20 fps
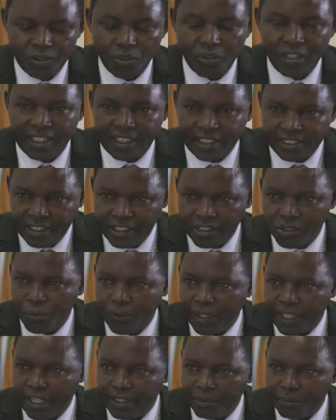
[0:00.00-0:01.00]
so that at least
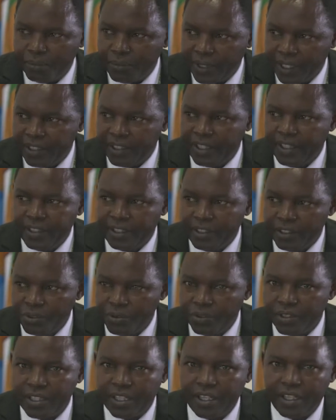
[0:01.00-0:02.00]
we can bring in youth